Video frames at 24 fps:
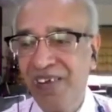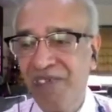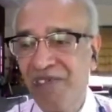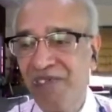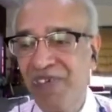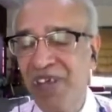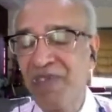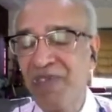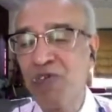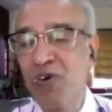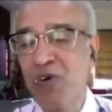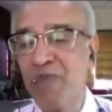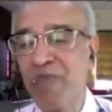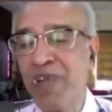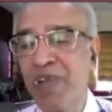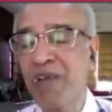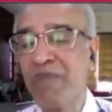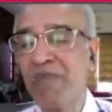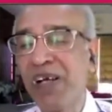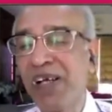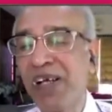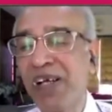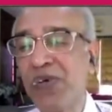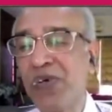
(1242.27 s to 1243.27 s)
we would be
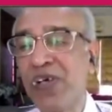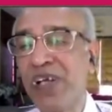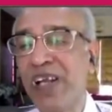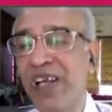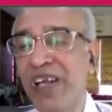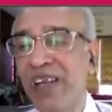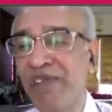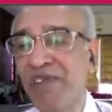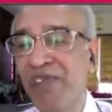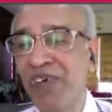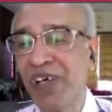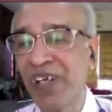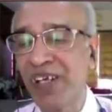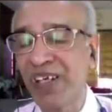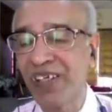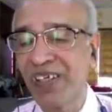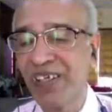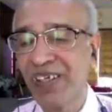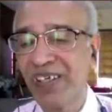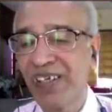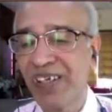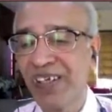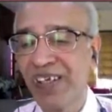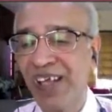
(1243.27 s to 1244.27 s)
able to deliver
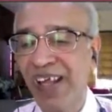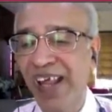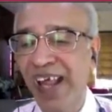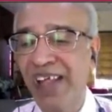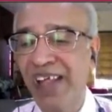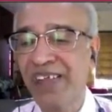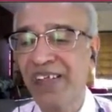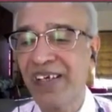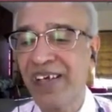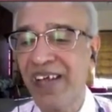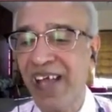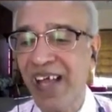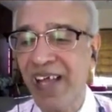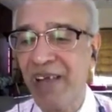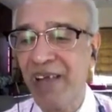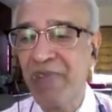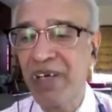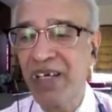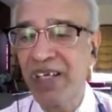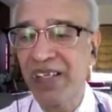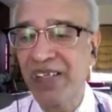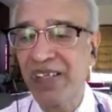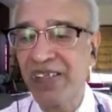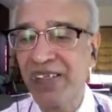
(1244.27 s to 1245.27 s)
as a
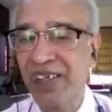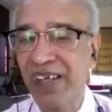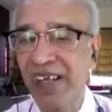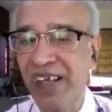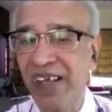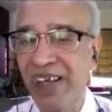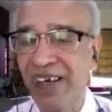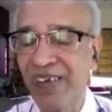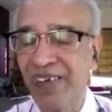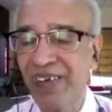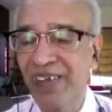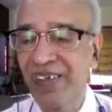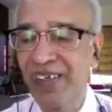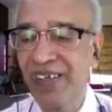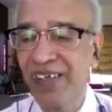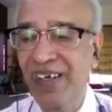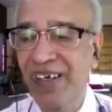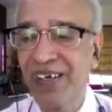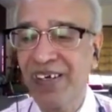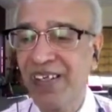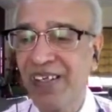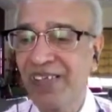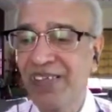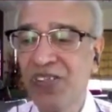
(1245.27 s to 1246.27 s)
diabetes care.
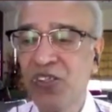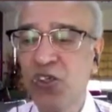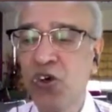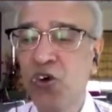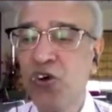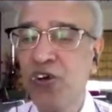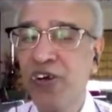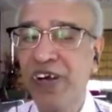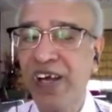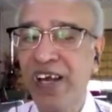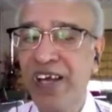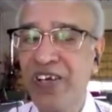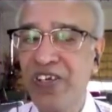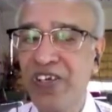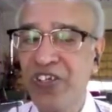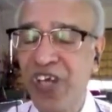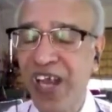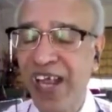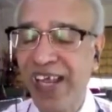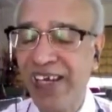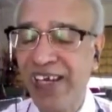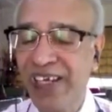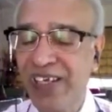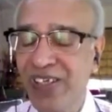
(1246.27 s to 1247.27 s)
It is no great
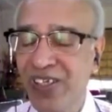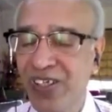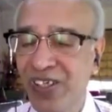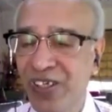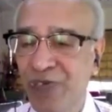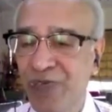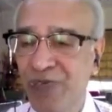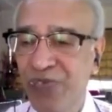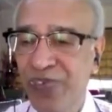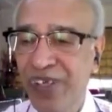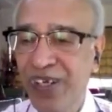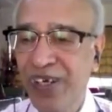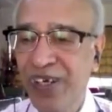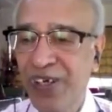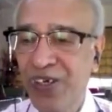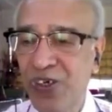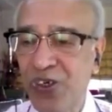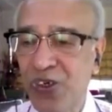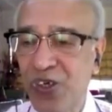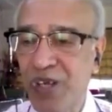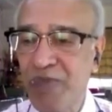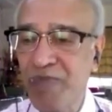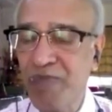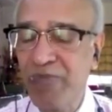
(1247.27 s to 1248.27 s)
challenge.
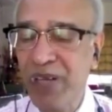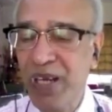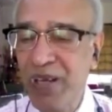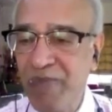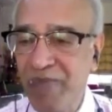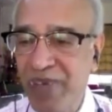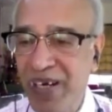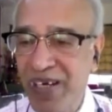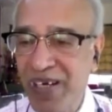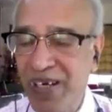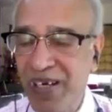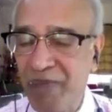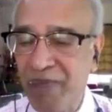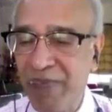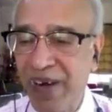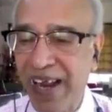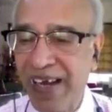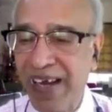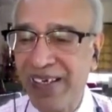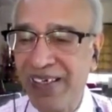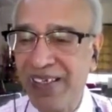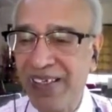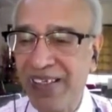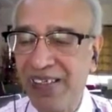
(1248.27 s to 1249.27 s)
To implement a
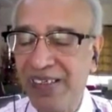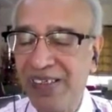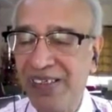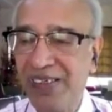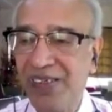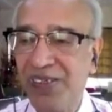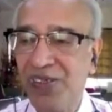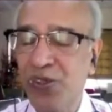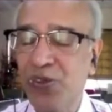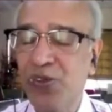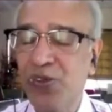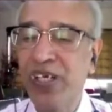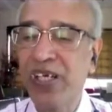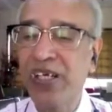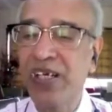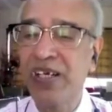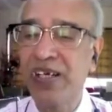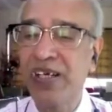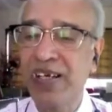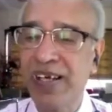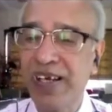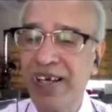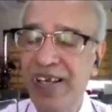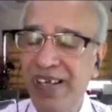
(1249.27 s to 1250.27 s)
practice, you need
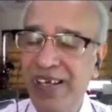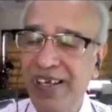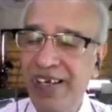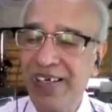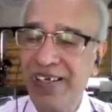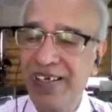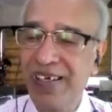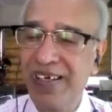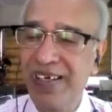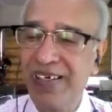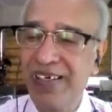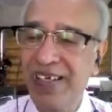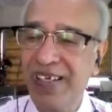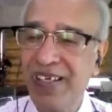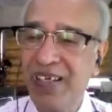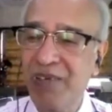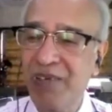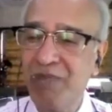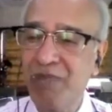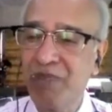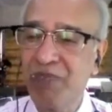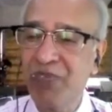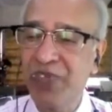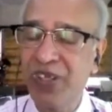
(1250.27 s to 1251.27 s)
a dedicated
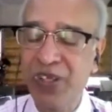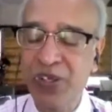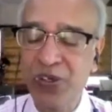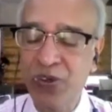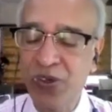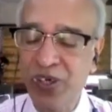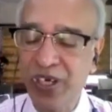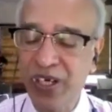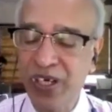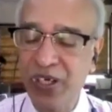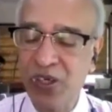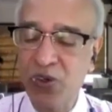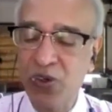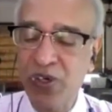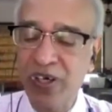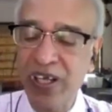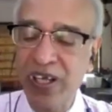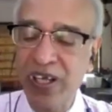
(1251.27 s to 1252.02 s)
team. You need to